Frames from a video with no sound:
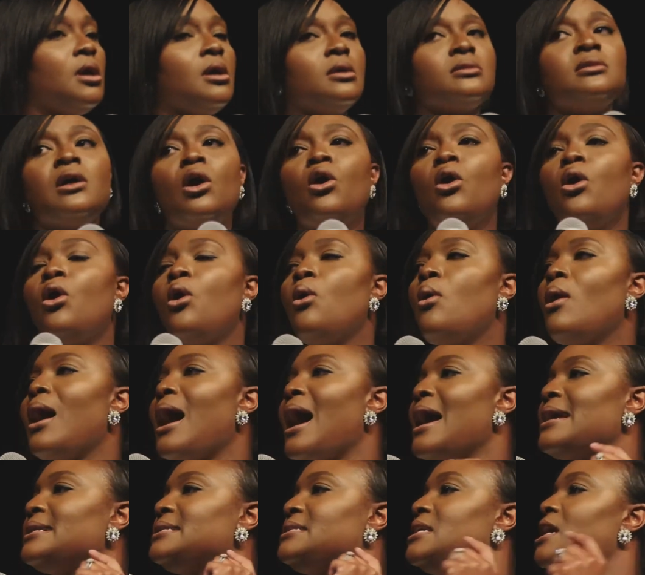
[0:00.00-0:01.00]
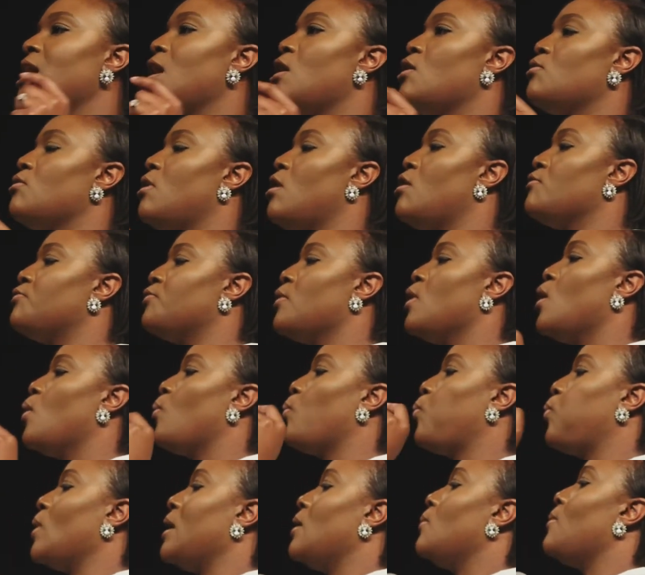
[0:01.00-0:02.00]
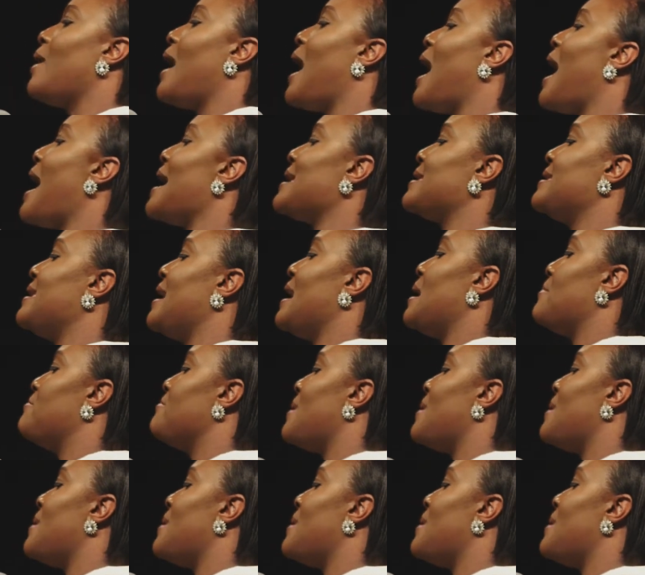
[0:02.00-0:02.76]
The whole idea of, will I get